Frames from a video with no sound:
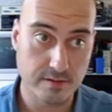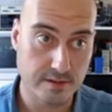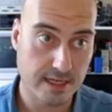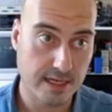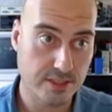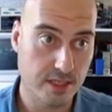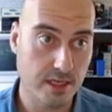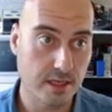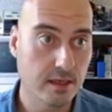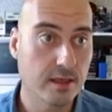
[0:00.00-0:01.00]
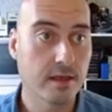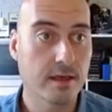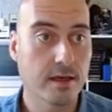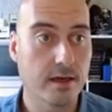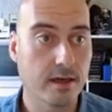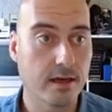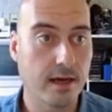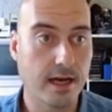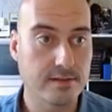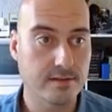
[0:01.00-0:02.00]
the dash A
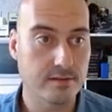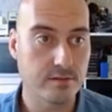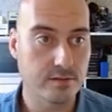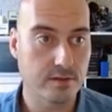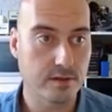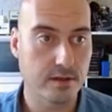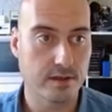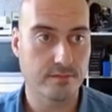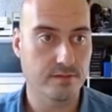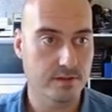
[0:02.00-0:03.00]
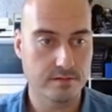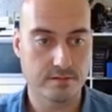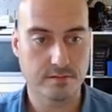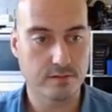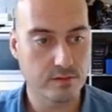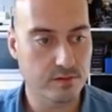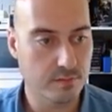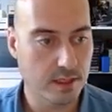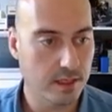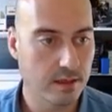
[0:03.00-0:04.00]
adds the user, and I've just used
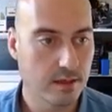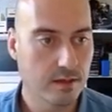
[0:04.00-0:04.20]
my